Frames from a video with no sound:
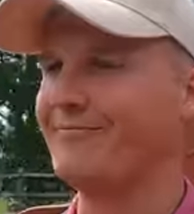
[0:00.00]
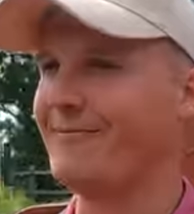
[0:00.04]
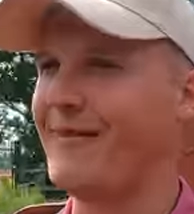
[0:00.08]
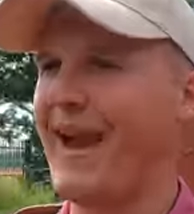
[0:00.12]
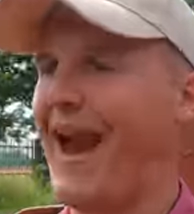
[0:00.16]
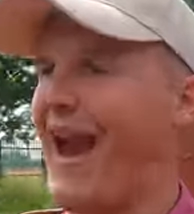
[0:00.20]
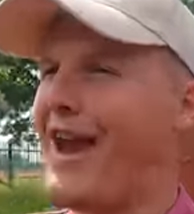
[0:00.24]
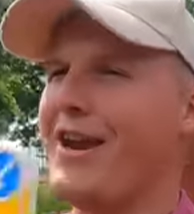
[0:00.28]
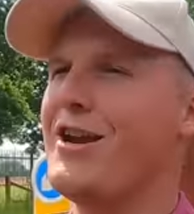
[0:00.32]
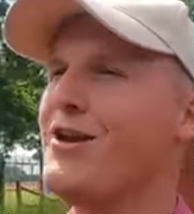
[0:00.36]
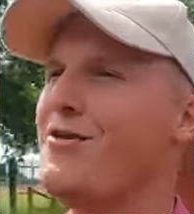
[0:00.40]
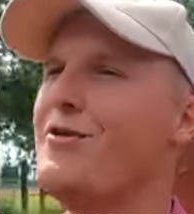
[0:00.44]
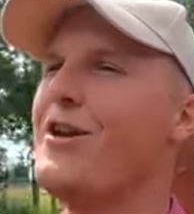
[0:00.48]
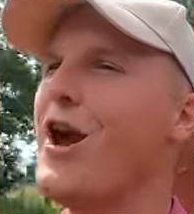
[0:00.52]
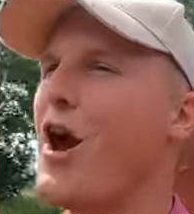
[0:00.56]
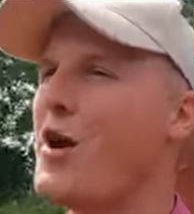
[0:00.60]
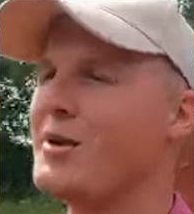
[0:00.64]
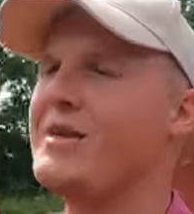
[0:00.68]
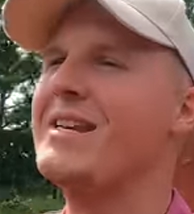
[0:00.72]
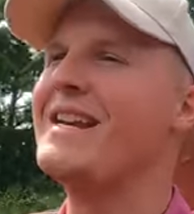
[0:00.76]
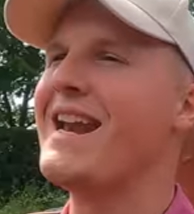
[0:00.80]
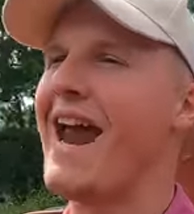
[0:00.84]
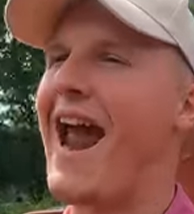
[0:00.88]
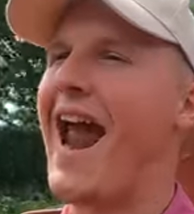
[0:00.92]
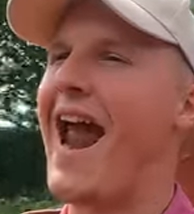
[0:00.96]
Yeah, you know
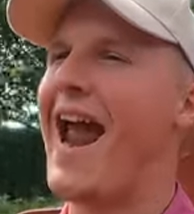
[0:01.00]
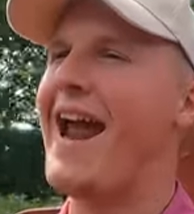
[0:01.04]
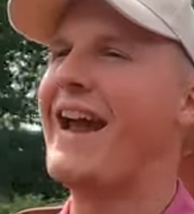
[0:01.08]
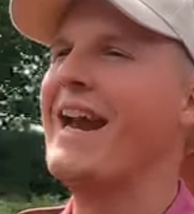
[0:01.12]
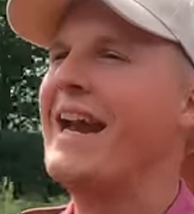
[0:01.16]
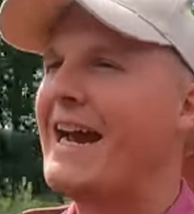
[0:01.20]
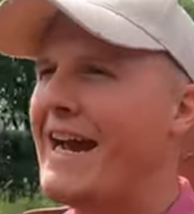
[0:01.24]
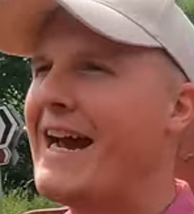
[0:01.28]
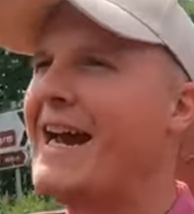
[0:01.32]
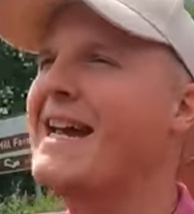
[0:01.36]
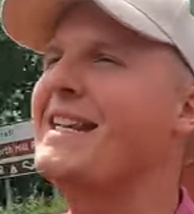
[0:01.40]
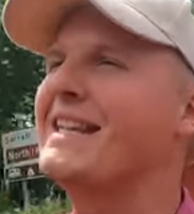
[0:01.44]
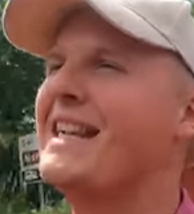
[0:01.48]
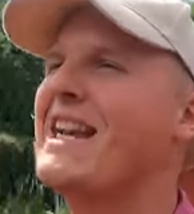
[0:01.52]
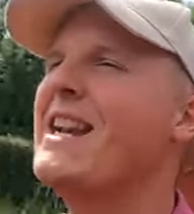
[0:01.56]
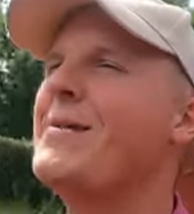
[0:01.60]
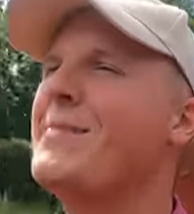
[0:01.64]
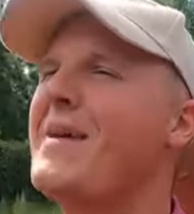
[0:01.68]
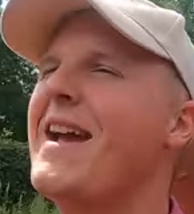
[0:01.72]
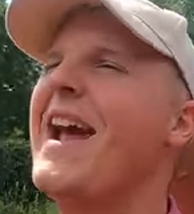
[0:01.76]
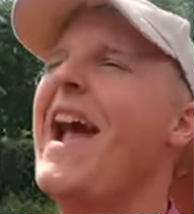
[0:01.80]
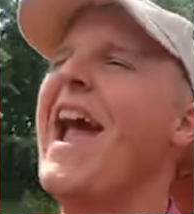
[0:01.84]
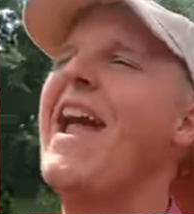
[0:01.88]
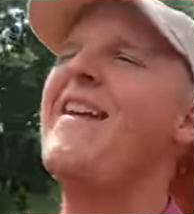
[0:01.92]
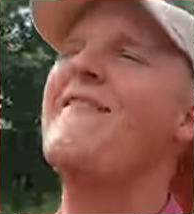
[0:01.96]
today is going to
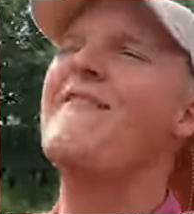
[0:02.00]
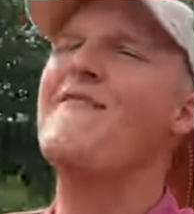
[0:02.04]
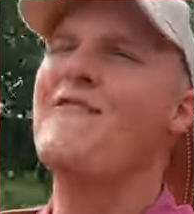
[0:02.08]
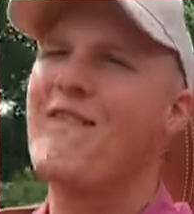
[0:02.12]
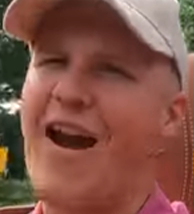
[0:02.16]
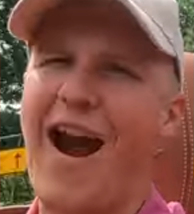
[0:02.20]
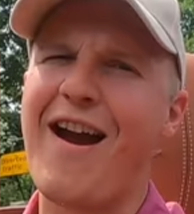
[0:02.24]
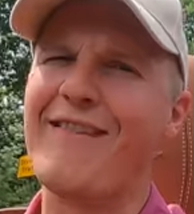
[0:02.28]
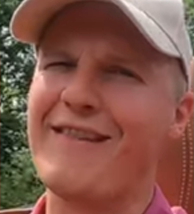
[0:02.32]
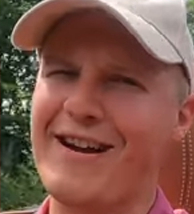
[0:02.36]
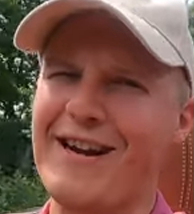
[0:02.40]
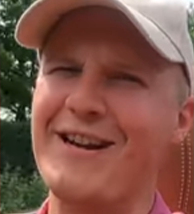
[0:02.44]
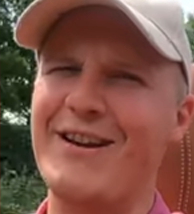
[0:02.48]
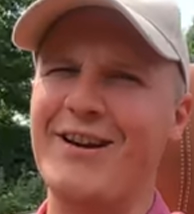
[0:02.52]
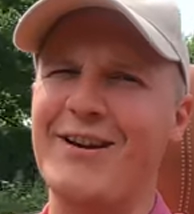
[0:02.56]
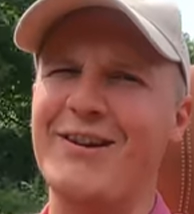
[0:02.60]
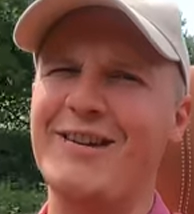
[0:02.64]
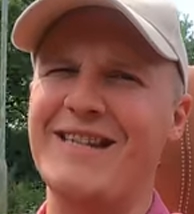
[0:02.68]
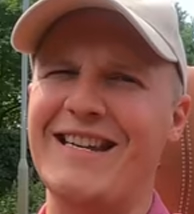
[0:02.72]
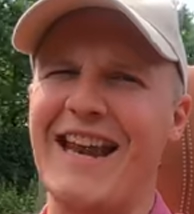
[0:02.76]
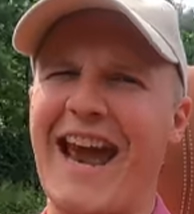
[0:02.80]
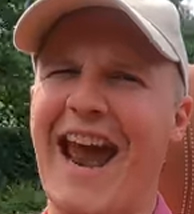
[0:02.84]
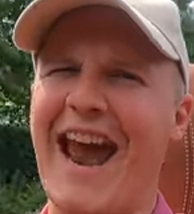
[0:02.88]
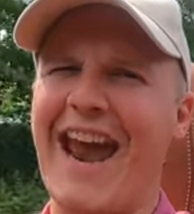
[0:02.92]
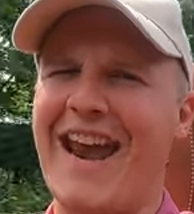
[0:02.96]
be a very
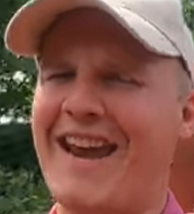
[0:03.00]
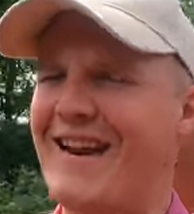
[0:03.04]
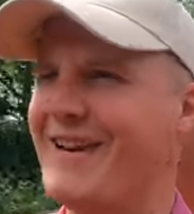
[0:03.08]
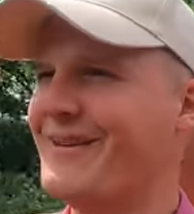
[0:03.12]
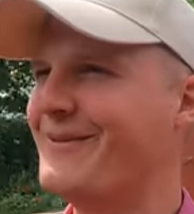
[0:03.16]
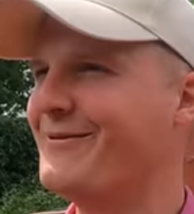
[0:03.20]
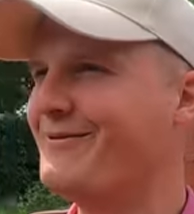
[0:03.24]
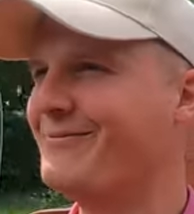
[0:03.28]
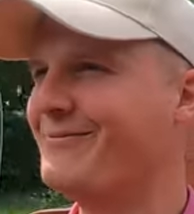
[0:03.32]
good day.